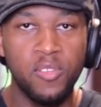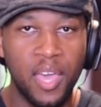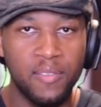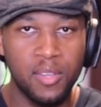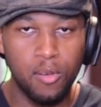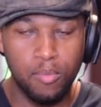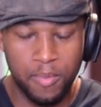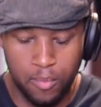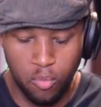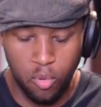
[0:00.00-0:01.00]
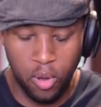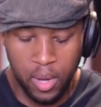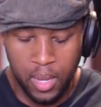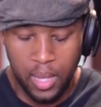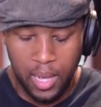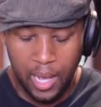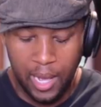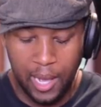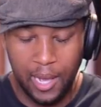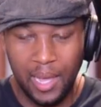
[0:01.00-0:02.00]
You have a little bit more
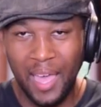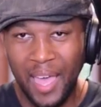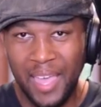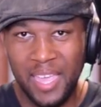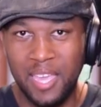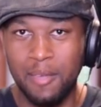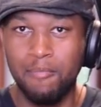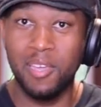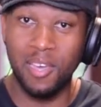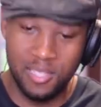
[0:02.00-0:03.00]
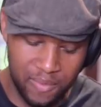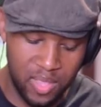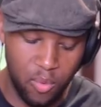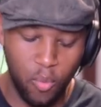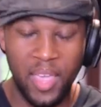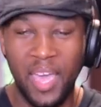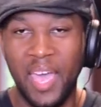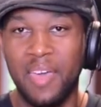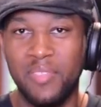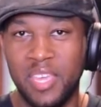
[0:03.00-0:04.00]
high end because of the way
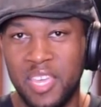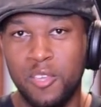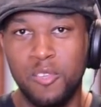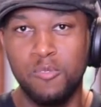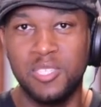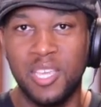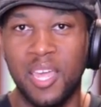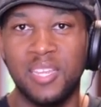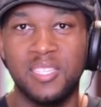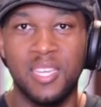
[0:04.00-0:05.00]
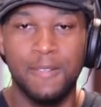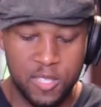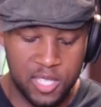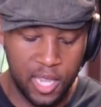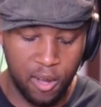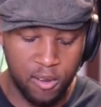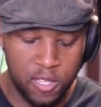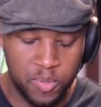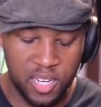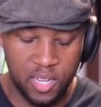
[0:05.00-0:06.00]
I have the EQ settings set on
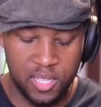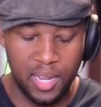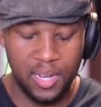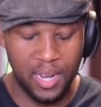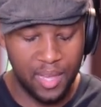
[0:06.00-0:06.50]
this particular setting.